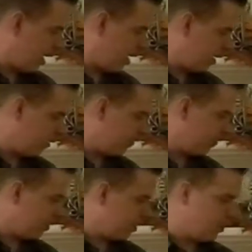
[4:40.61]
And
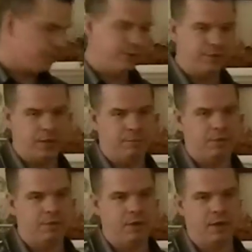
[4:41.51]
for another
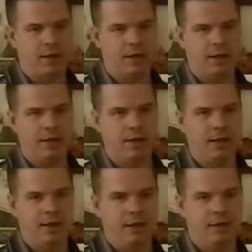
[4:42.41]
example, I
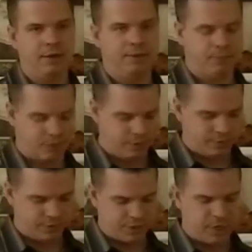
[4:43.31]
heard of
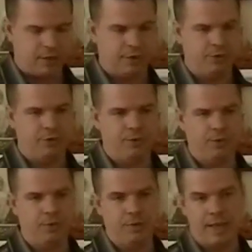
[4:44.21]
a child who
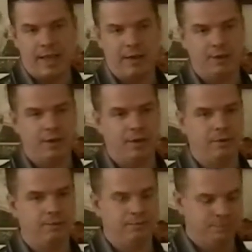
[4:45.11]
had
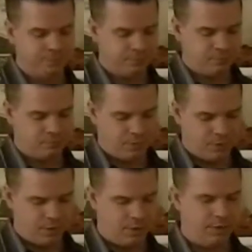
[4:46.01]

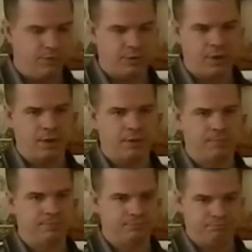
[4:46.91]
these
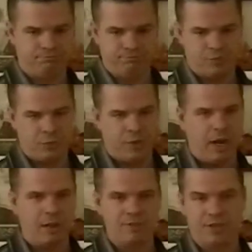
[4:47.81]
3
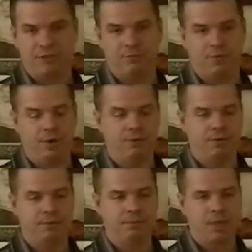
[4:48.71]
objects in front of
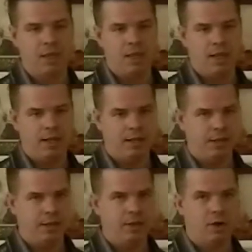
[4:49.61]
him, and
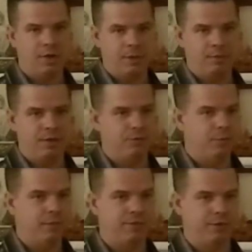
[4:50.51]
he called them his
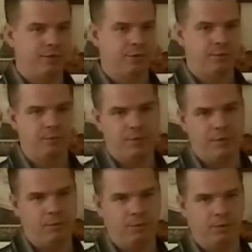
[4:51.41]
weapons, but
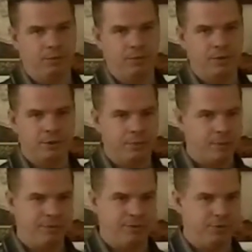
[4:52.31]
they weren't really
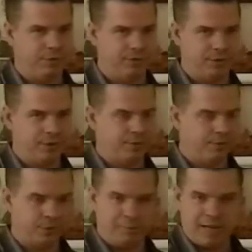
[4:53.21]
weapons. It was
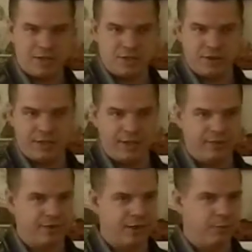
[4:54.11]
a spatula that he
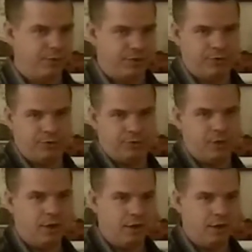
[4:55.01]
said was his